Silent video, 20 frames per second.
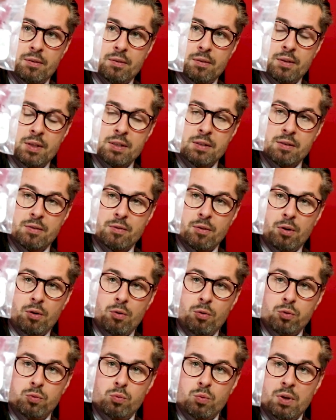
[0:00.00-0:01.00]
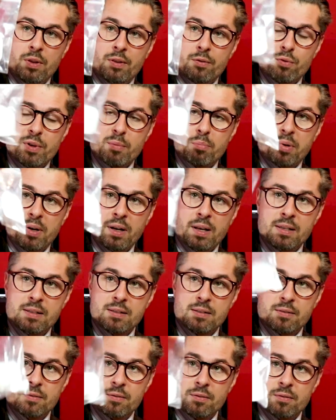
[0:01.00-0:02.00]
This is the old one, the
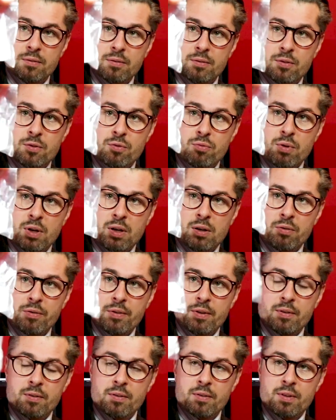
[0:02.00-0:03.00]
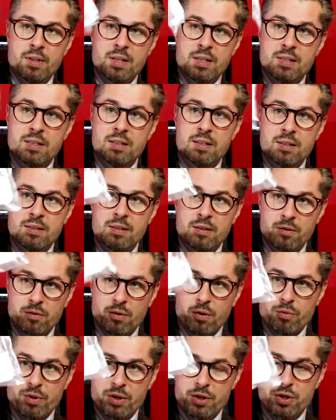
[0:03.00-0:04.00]
replaced crown. This is an
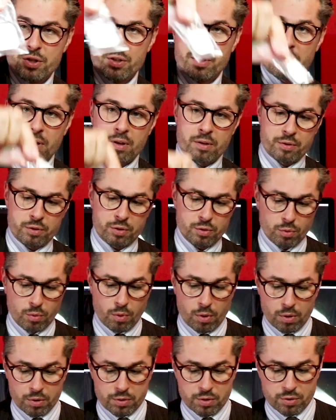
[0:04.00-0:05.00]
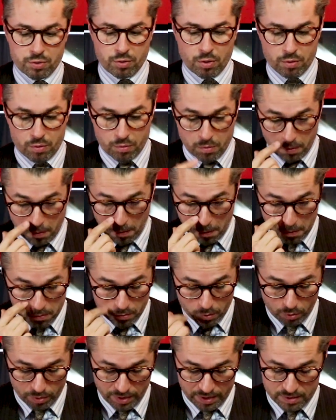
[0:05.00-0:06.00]
original new old stock
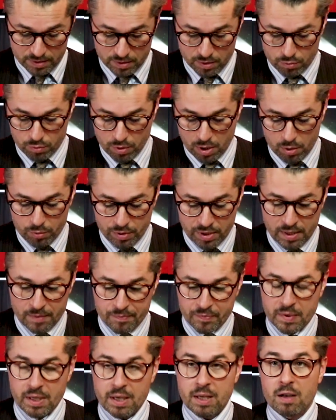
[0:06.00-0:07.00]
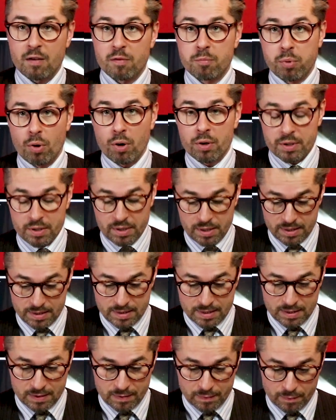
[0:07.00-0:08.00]
Rolex crown, and I've bought it in
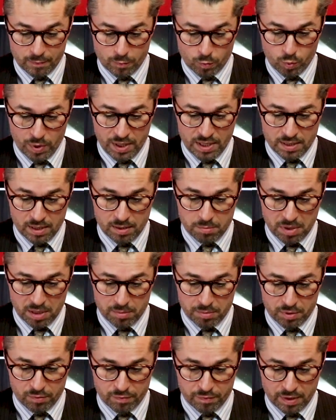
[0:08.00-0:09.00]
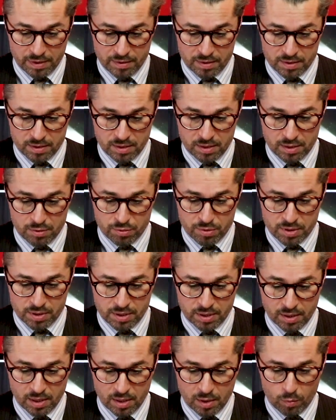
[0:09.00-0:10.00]
Sweden. Maybe you find this
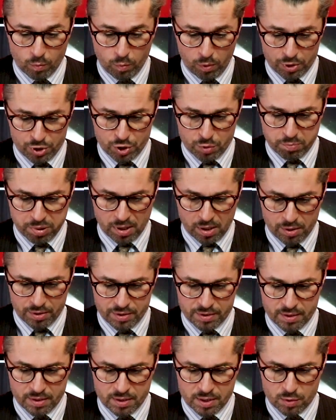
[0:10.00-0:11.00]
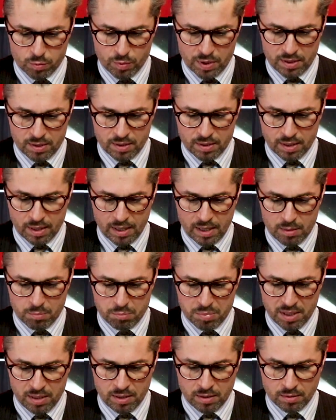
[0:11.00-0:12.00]
interesting. Watch Parts Sweden
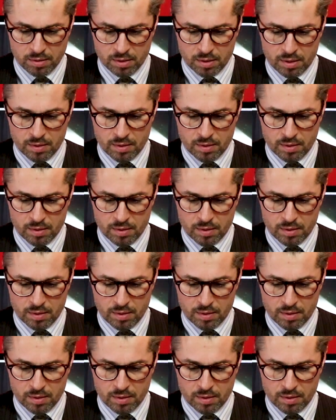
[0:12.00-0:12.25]
AB,